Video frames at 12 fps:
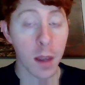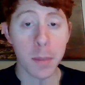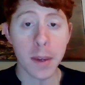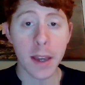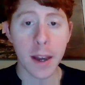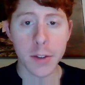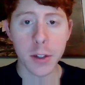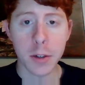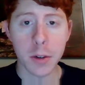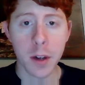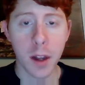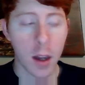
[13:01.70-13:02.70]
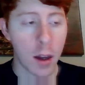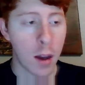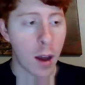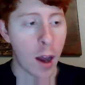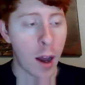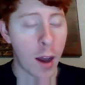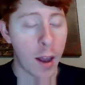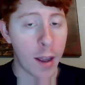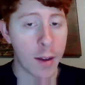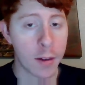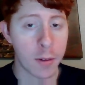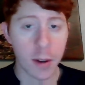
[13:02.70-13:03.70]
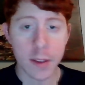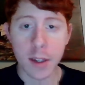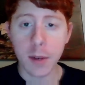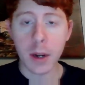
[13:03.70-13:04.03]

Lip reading: but yeah, so uh, right there,